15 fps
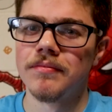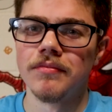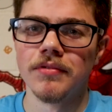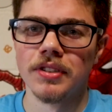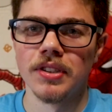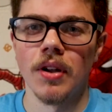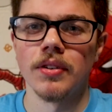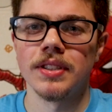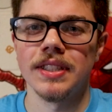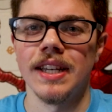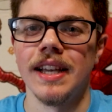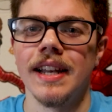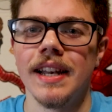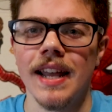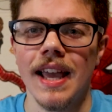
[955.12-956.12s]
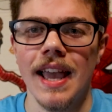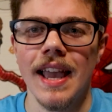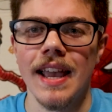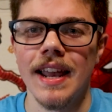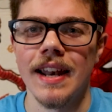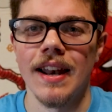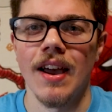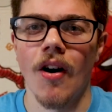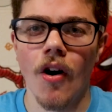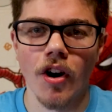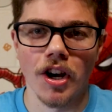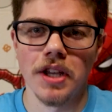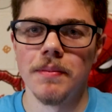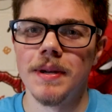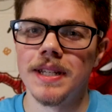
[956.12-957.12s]
results in an
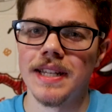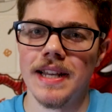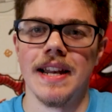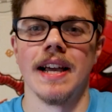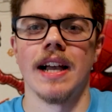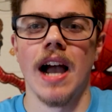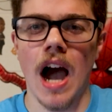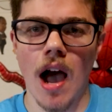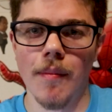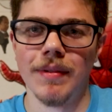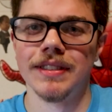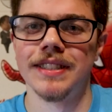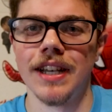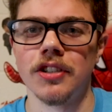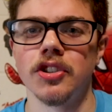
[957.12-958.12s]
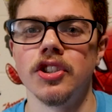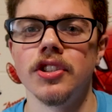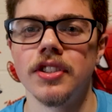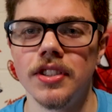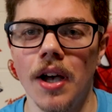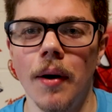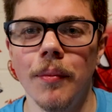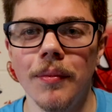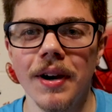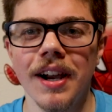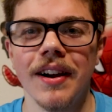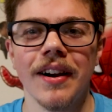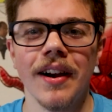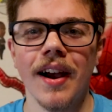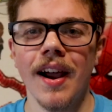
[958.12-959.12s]
argument in a comment section
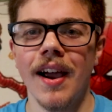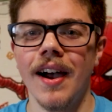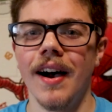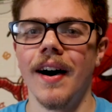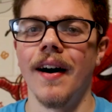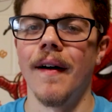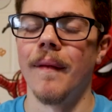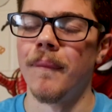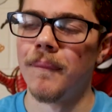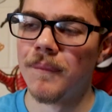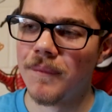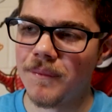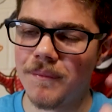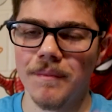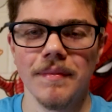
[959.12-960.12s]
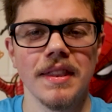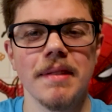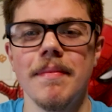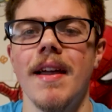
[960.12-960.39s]
somewhere, The